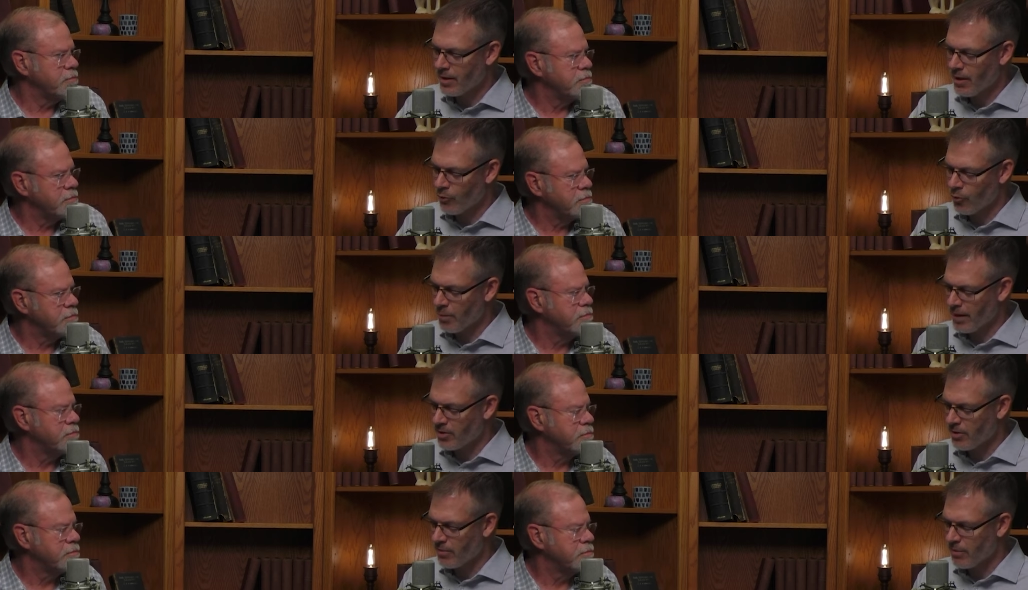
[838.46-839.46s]
Speaker 1: the overall
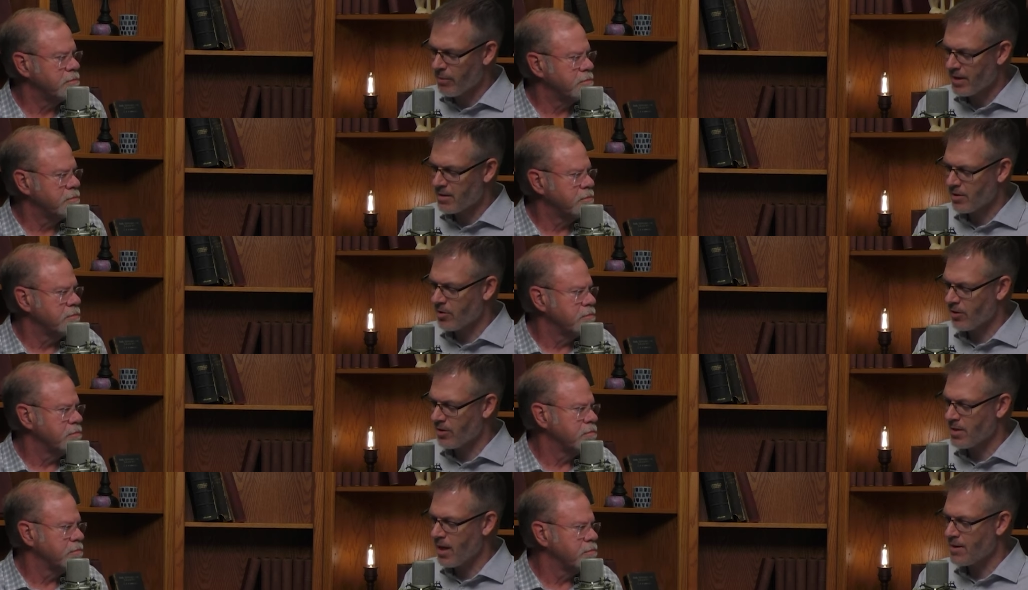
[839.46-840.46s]
picture makes such a lot of
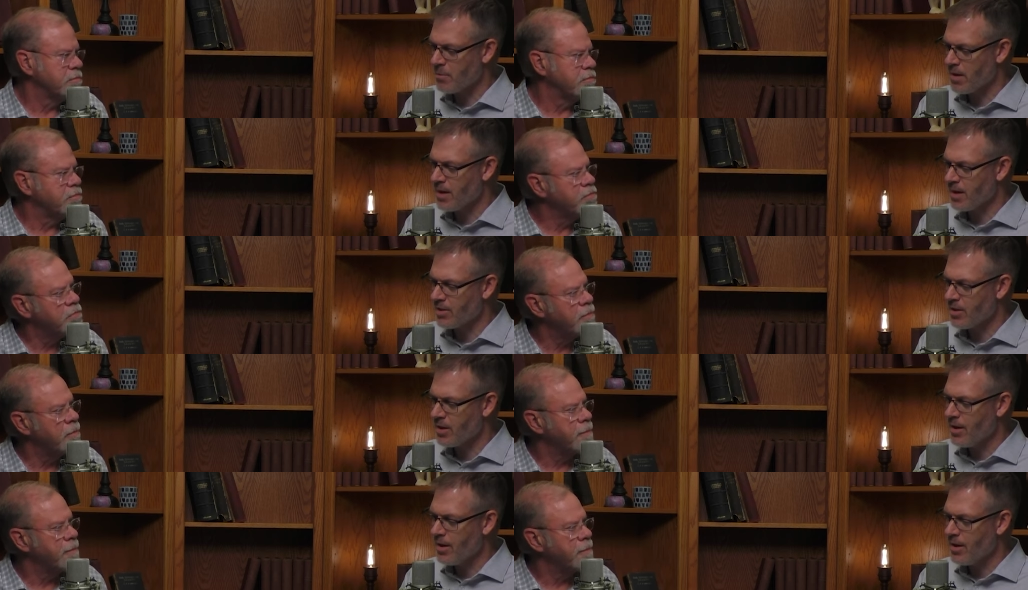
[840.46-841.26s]
sense because,